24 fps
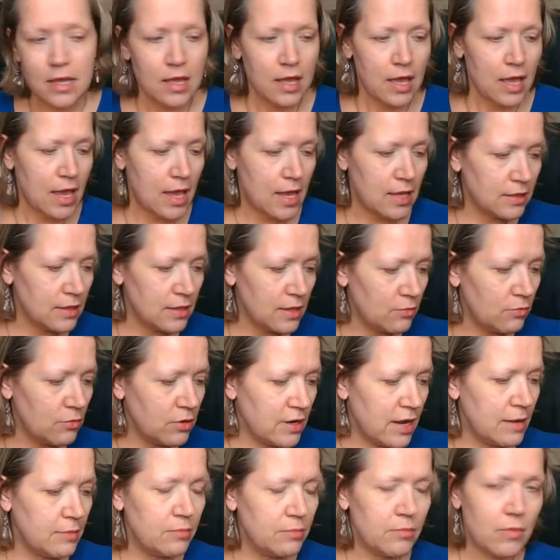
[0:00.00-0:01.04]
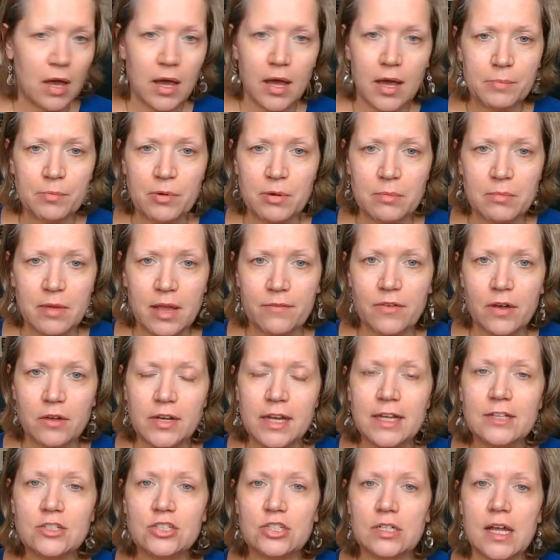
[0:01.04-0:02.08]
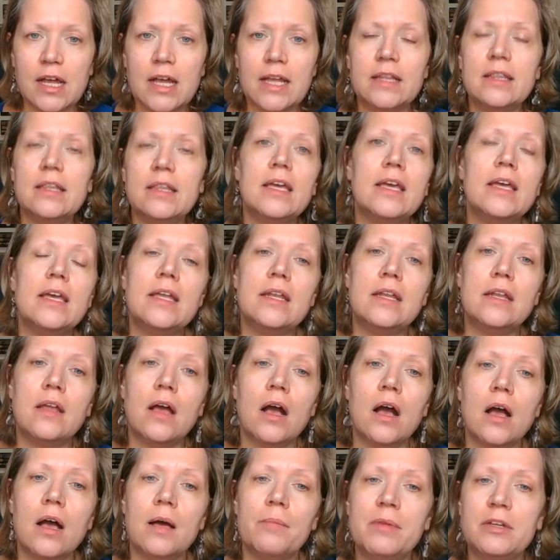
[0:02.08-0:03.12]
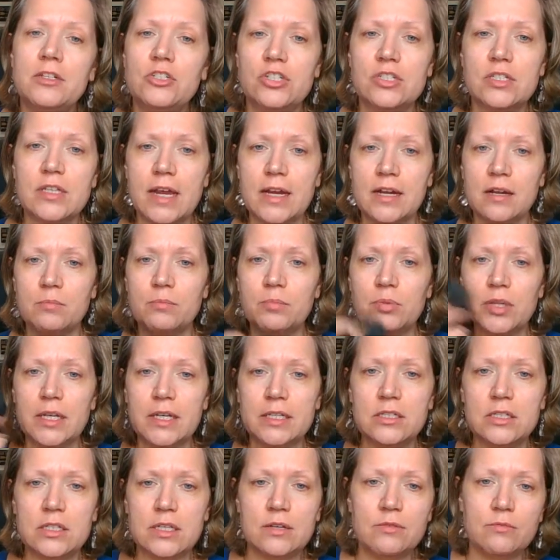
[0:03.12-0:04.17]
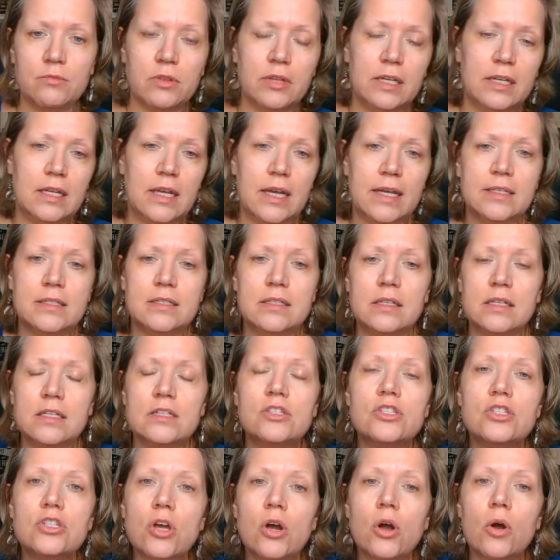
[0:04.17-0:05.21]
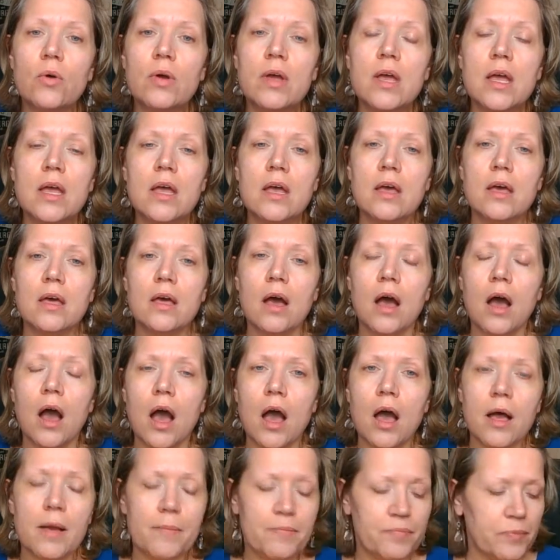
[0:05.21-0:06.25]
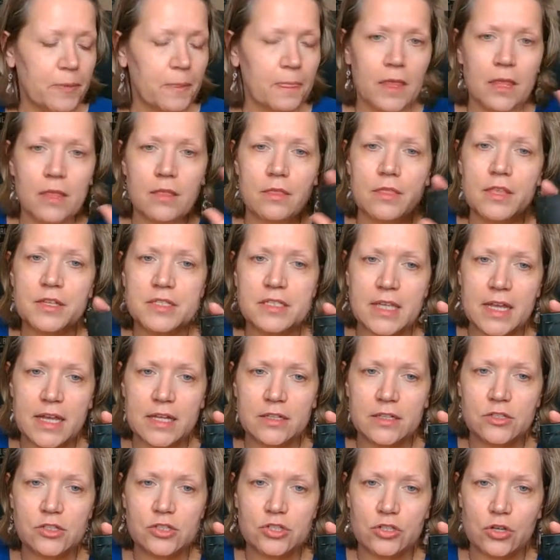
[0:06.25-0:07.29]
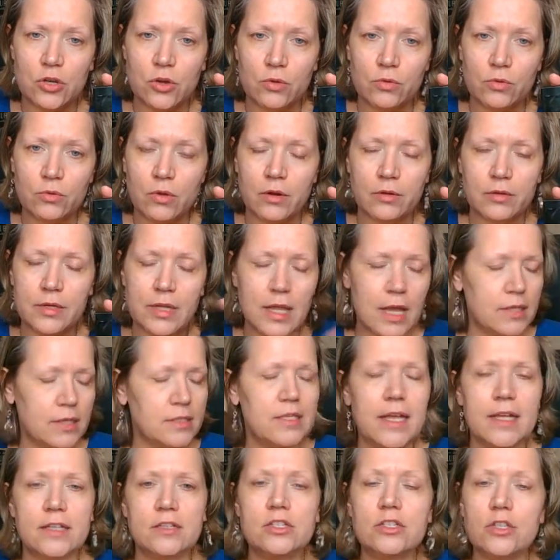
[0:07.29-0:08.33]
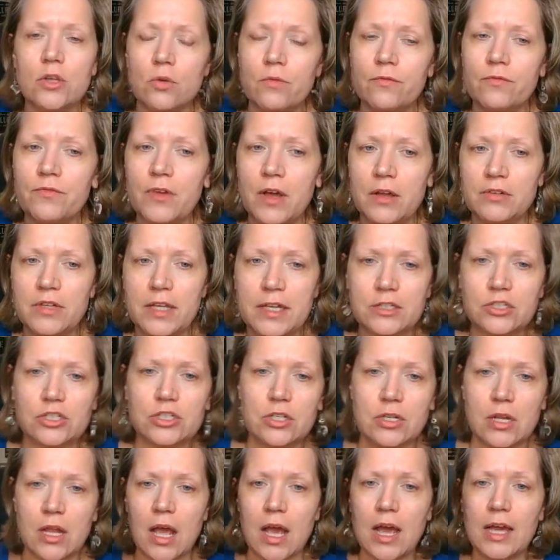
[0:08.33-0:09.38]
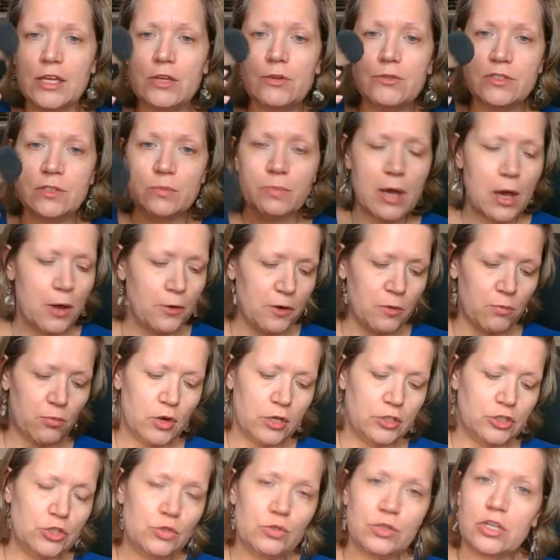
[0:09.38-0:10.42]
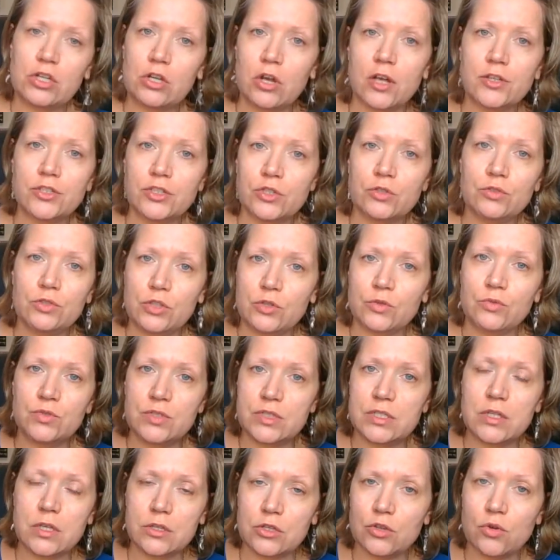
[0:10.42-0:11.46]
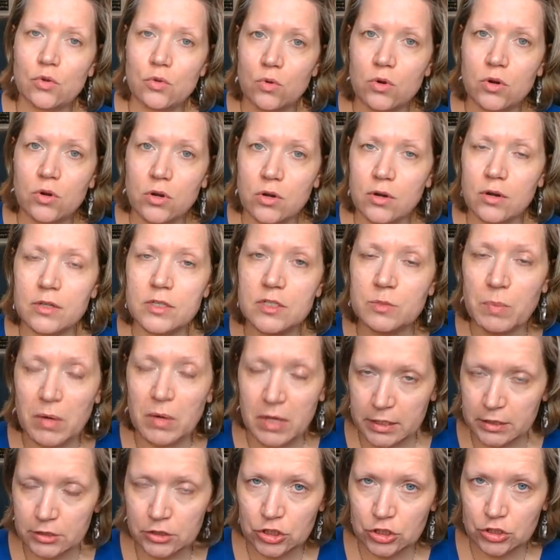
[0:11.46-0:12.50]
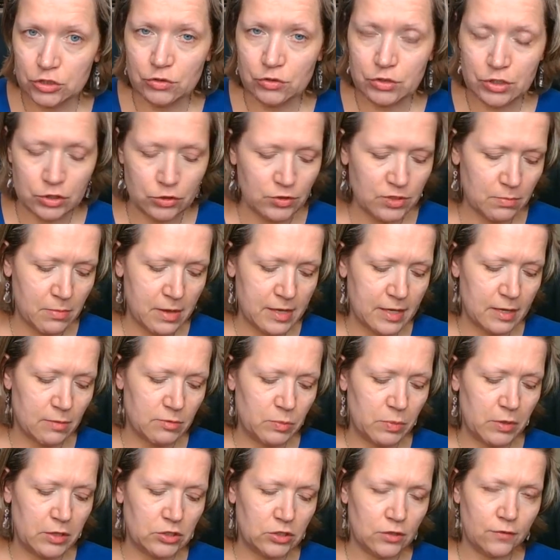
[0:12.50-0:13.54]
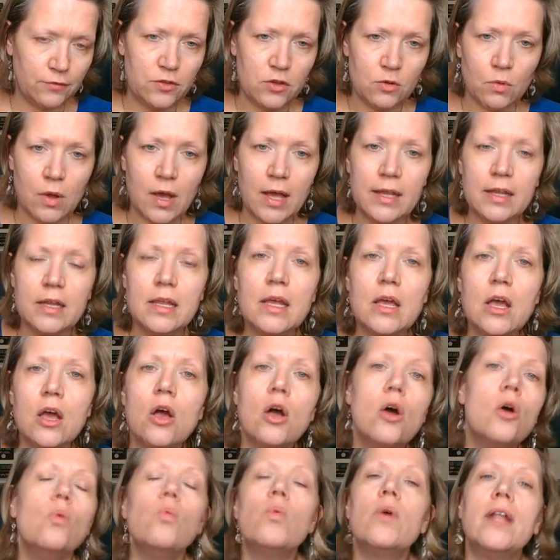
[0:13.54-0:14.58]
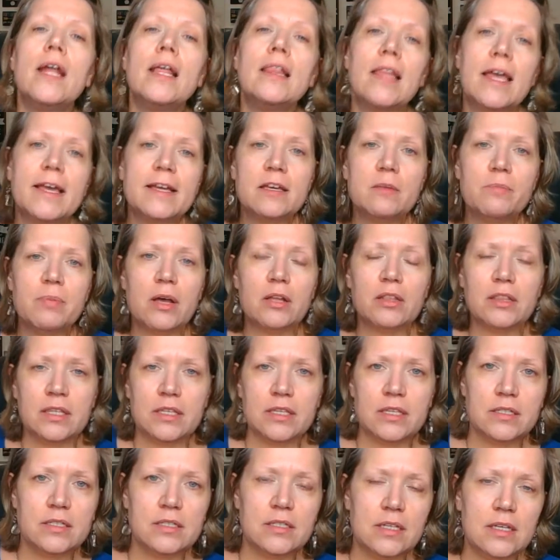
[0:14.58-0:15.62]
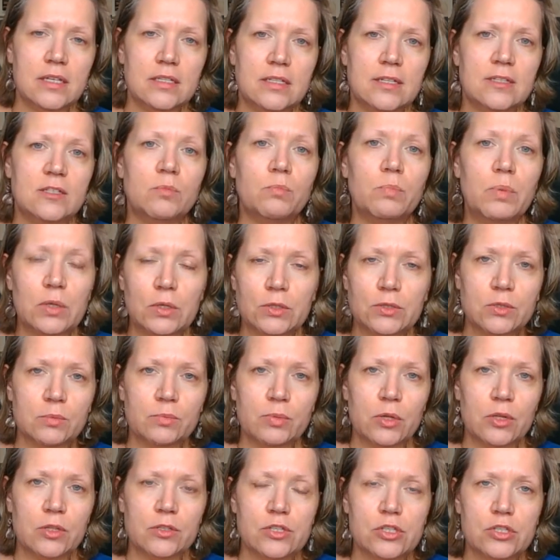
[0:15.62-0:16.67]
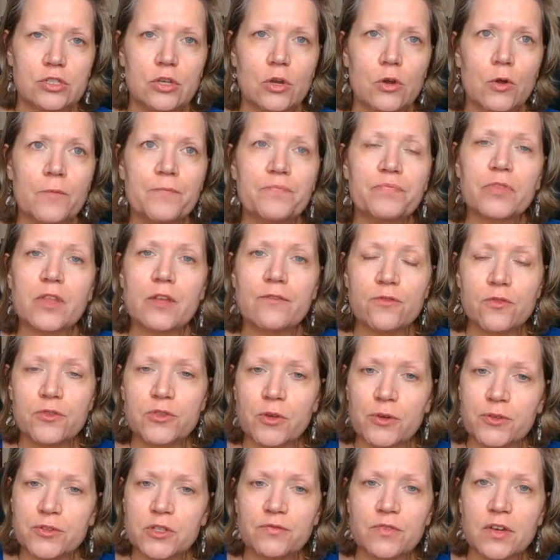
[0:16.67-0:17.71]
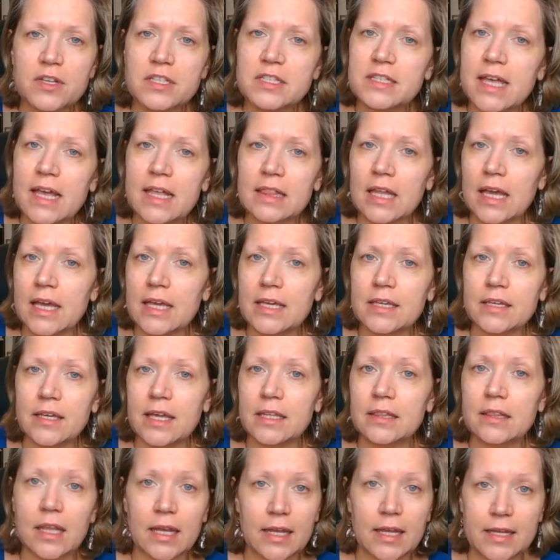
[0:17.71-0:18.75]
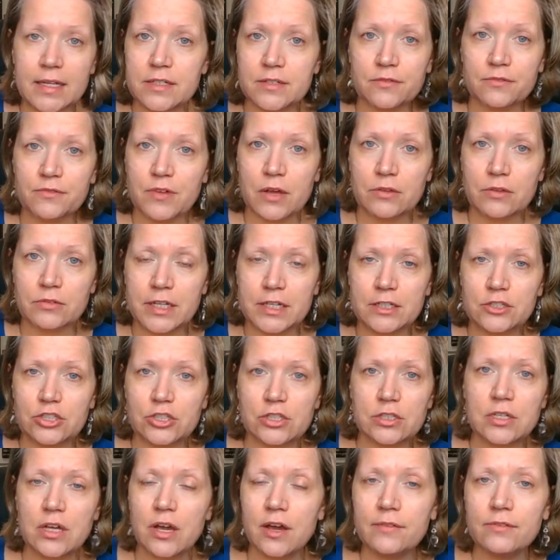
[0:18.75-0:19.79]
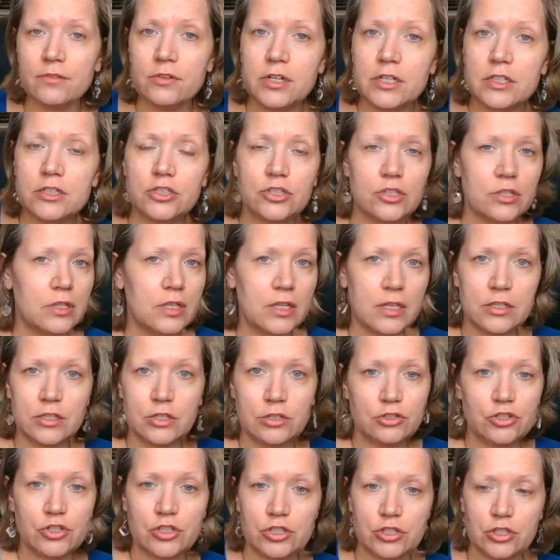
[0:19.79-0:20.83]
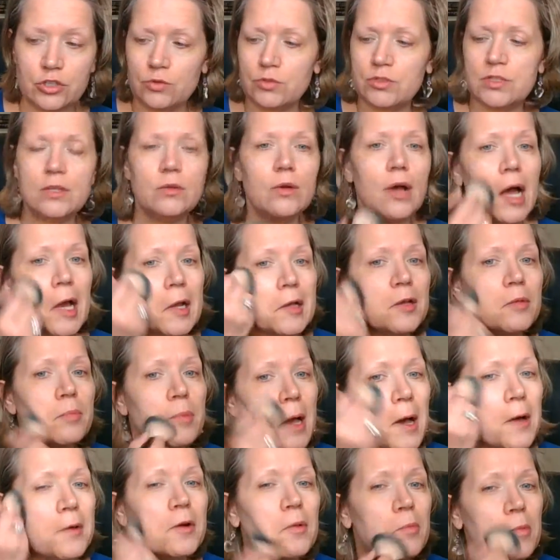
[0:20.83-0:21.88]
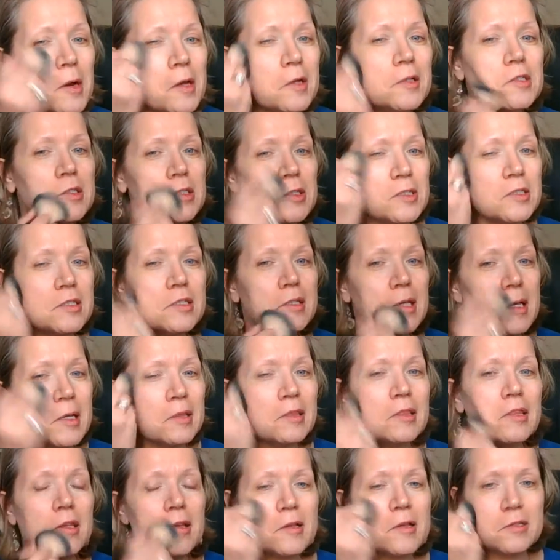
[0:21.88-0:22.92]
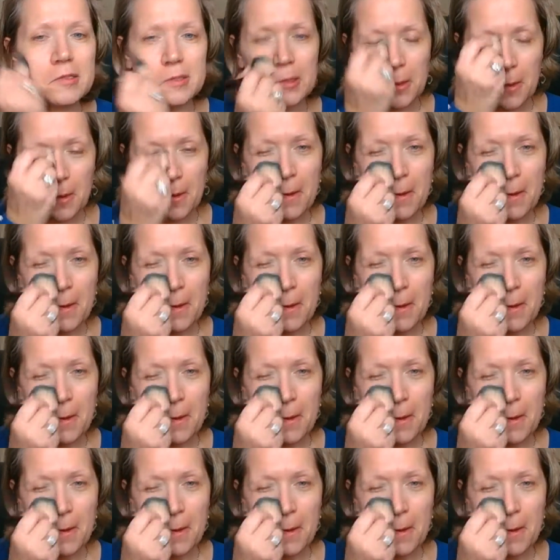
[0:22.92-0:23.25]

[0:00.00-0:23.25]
And then when I put my foundation on, then it just kind of blends in really nicely. So the sandstone foundation. I use a powder brush. You can also use your sponge. You can use a makeup sponge if you want. What I like about this is it's buildable. So for those of us that like a light foundation coverage, then you just use it on your powder brush, just like this,